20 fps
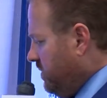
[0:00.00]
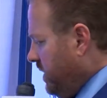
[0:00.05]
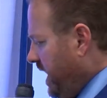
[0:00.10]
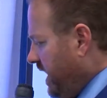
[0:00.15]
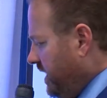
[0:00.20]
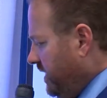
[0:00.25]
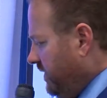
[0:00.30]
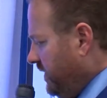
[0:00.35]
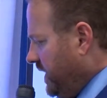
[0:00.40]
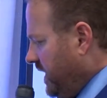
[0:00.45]

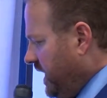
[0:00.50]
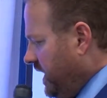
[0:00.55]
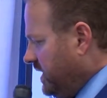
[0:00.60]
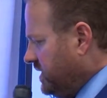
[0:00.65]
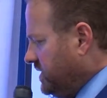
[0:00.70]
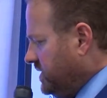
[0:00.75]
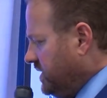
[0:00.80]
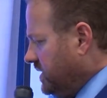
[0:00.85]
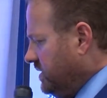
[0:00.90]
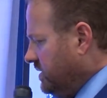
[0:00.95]

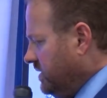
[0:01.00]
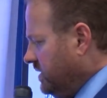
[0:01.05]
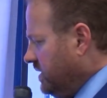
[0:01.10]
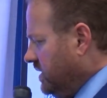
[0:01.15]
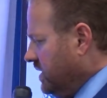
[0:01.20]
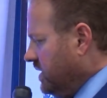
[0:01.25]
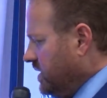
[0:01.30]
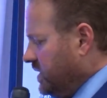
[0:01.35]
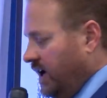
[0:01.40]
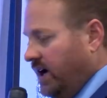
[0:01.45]
magnification,
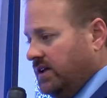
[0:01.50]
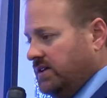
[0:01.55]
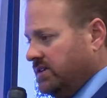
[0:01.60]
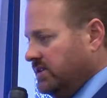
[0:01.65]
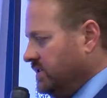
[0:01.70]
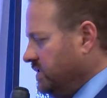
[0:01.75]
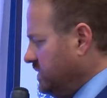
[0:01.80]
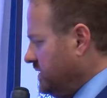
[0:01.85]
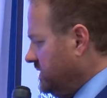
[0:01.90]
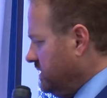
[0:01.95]

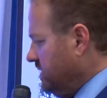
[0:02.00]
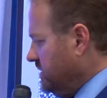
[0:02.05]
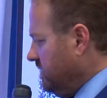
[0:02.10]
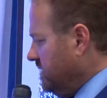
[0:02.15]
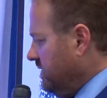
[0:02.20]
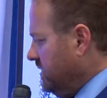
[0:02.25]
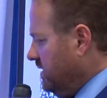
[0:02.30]
colors.